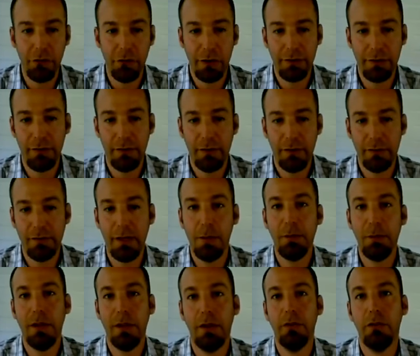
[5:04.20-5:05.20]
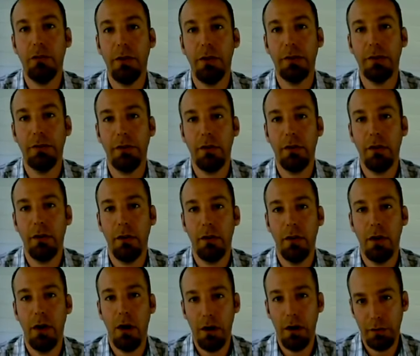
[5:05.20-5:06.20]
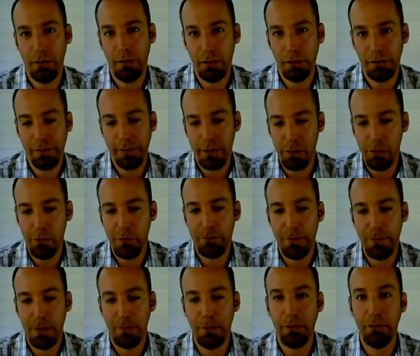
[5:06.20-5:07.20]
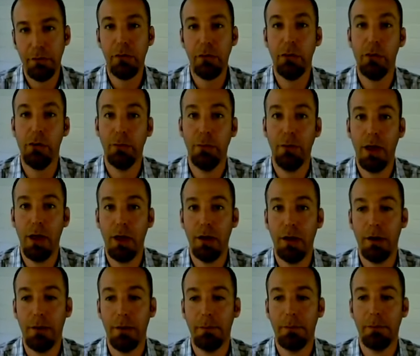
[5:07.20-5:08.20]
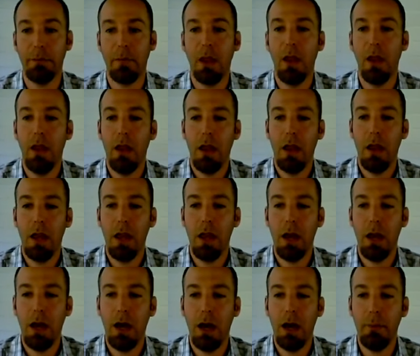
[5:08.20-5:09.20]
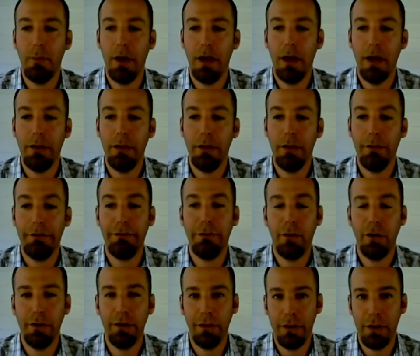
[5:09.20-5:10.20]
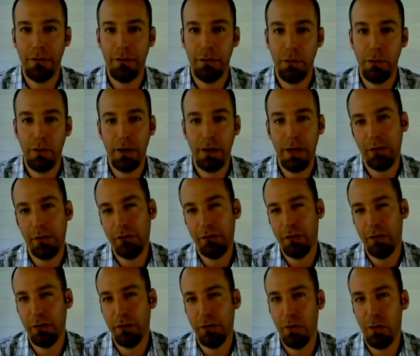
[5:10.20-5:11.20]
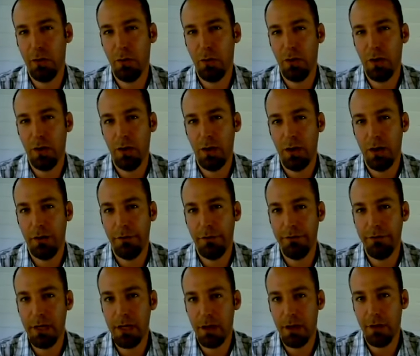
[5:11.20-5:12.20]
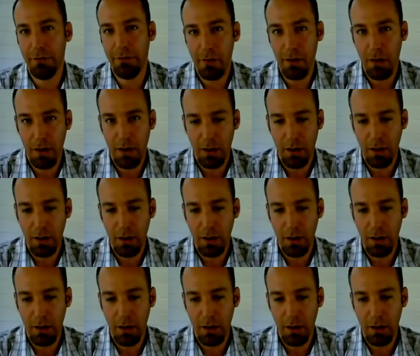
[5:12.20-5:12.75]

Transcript: just tips and tricks articles that you've published to your blog. And the fourth is you can actually do a feed of